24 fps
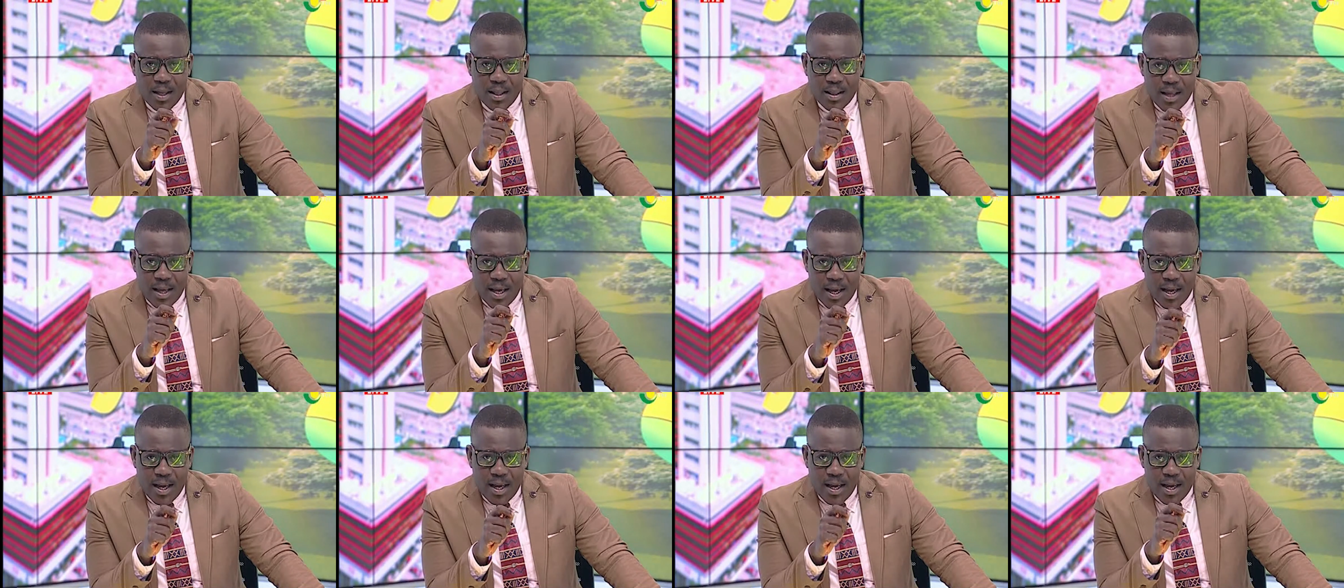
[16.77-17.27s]

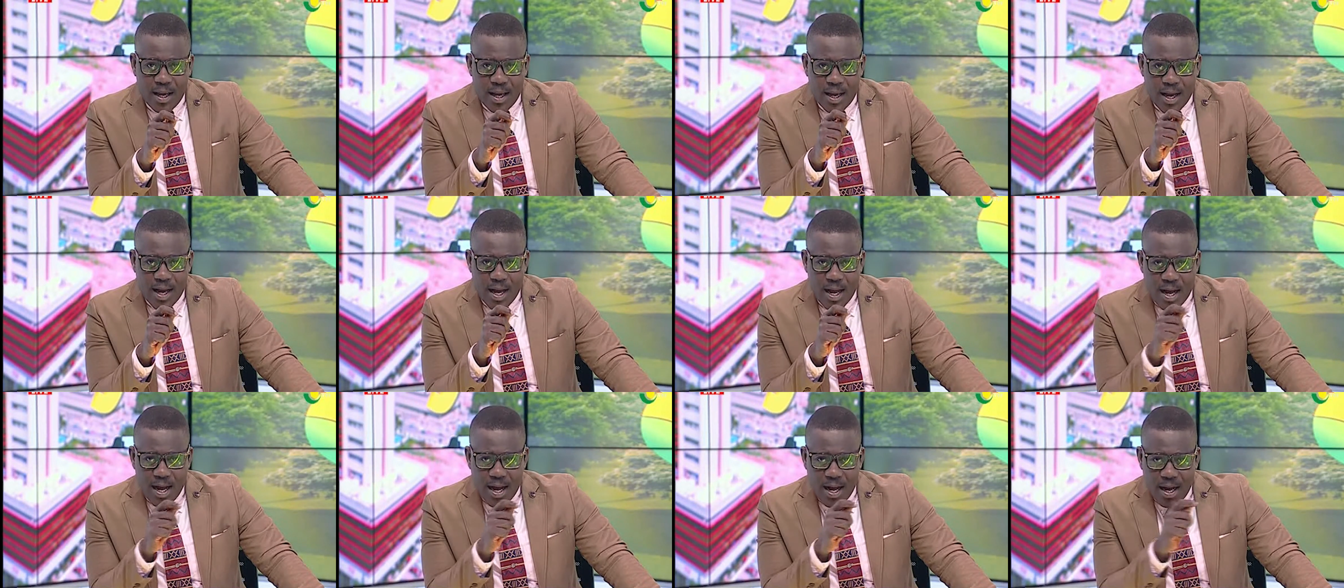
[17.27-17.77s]
The
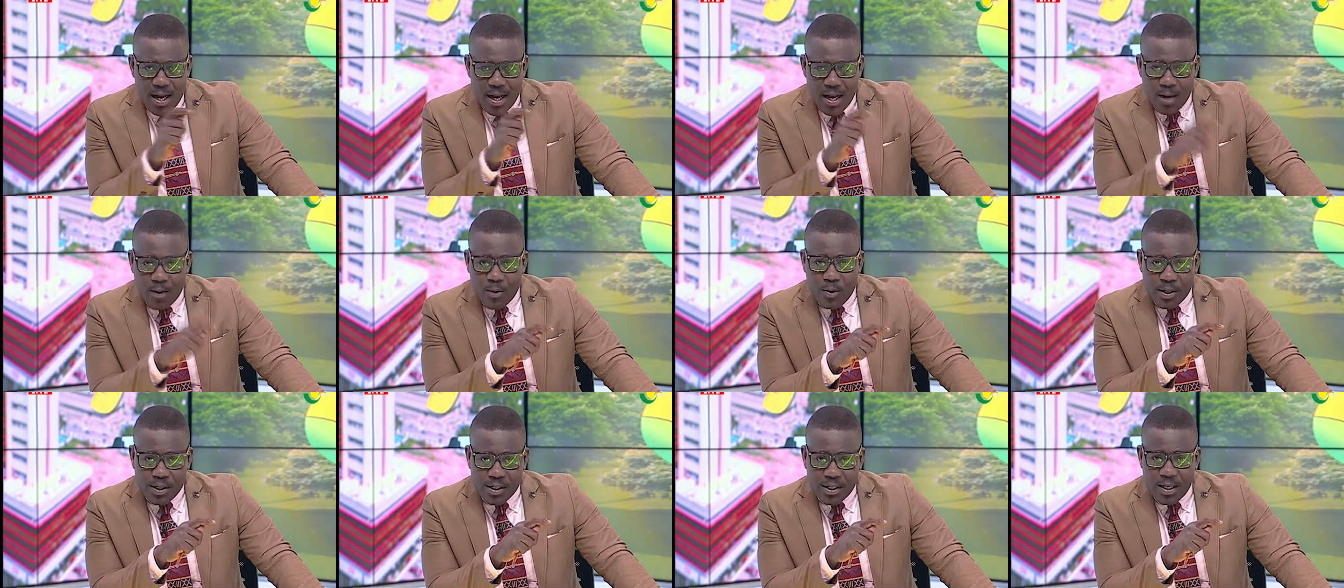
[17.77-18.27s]
uh,
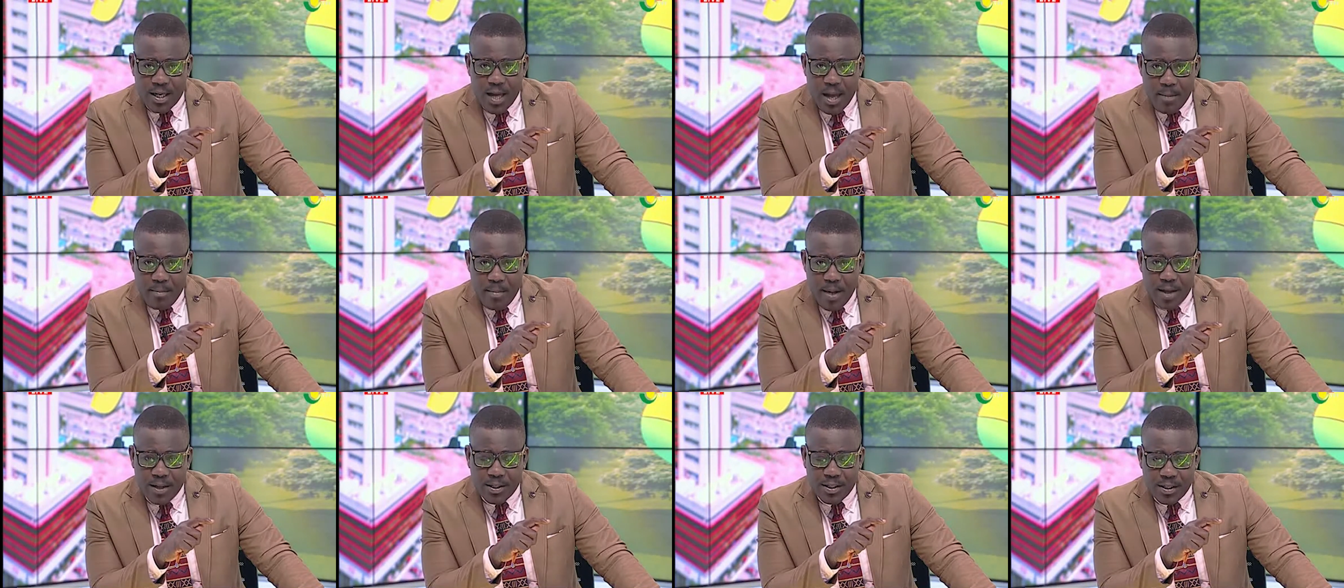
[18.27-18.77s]
question I
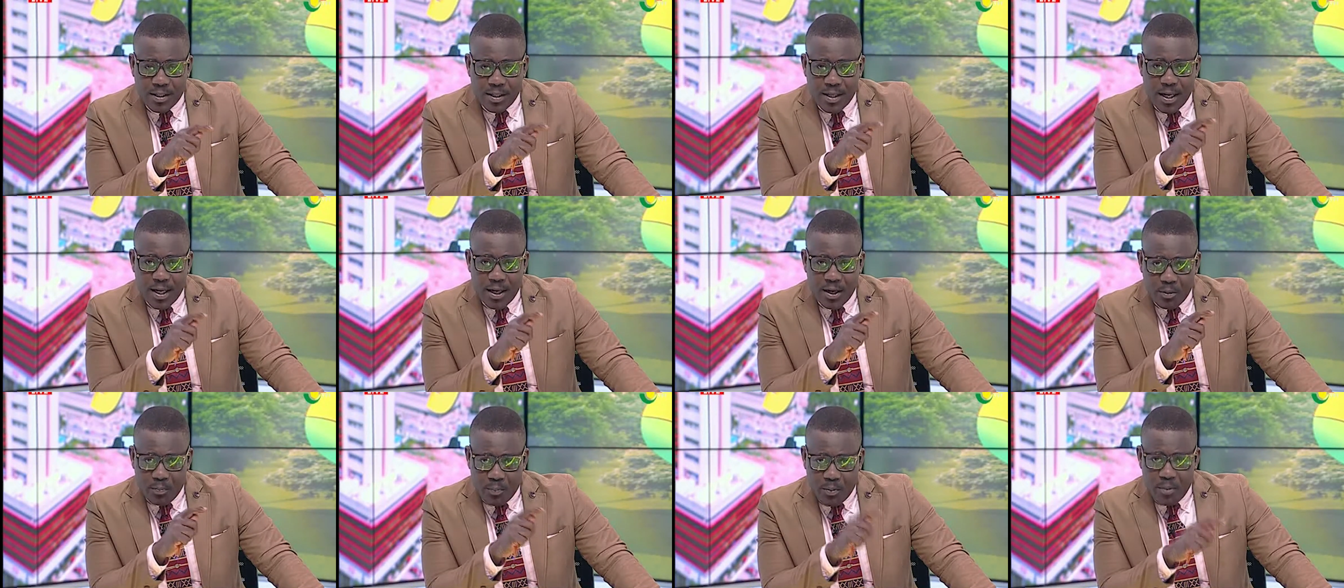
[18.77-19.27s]
mentioned
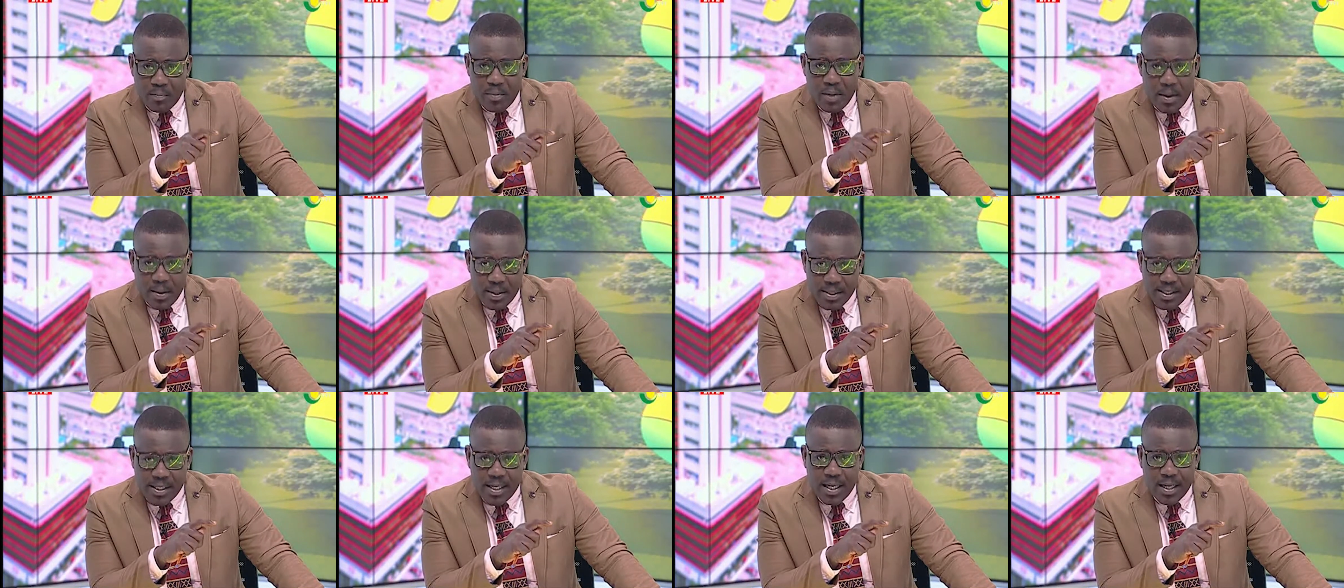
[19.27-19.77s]
earlier, problem
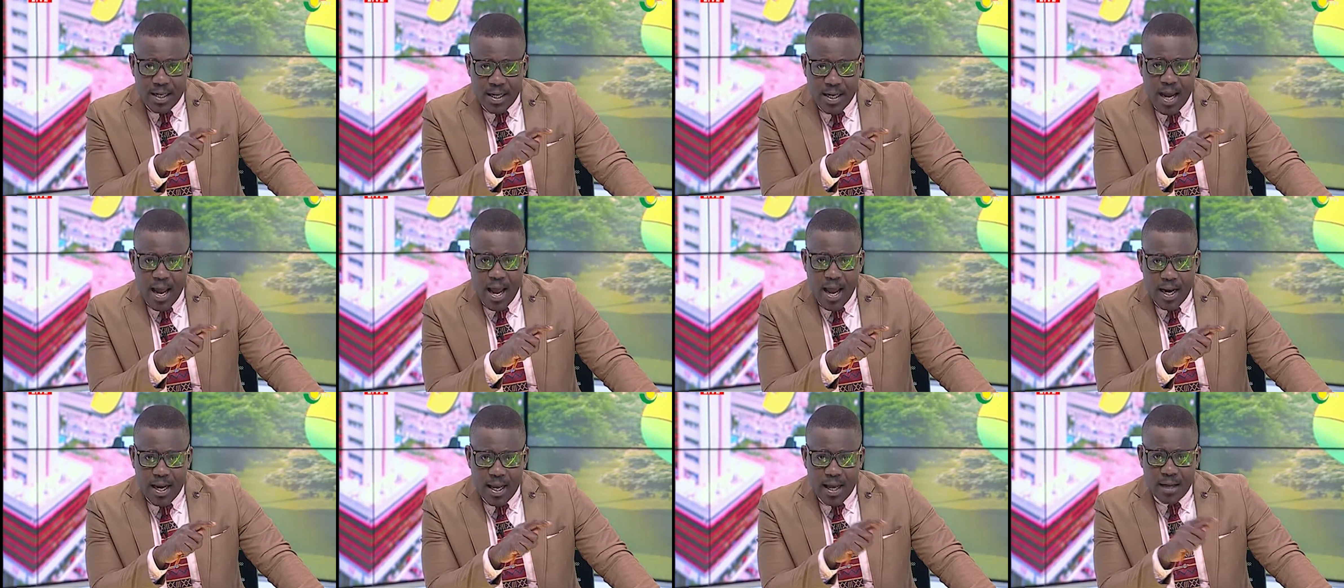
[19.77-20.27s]
I stated
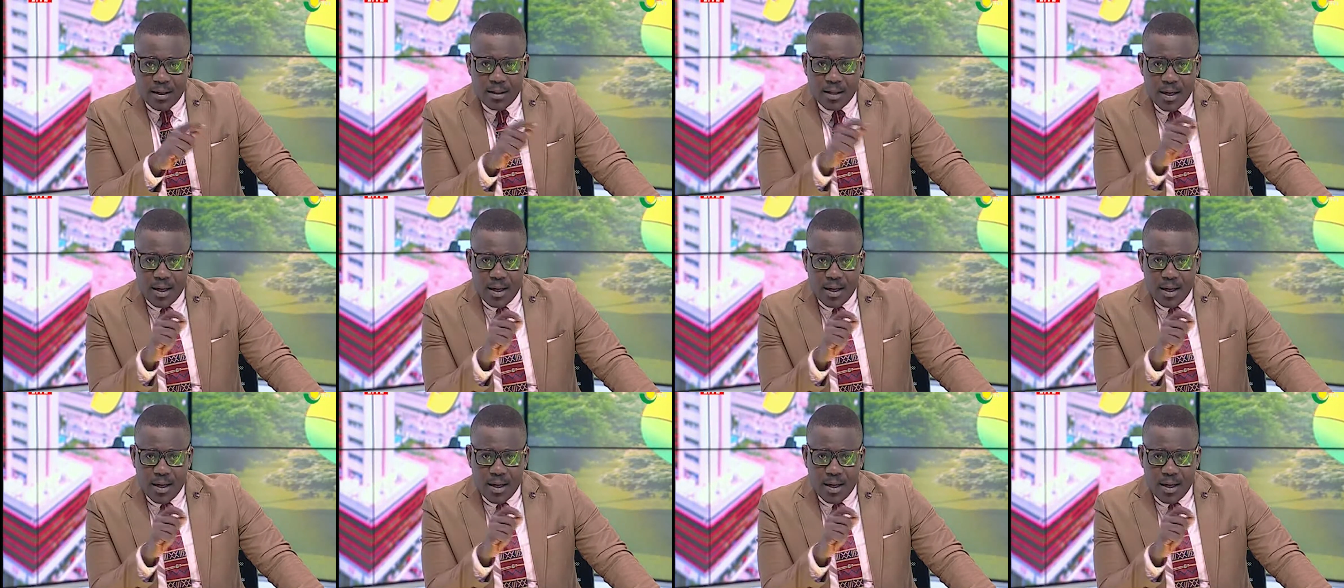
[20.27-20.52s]
earlier,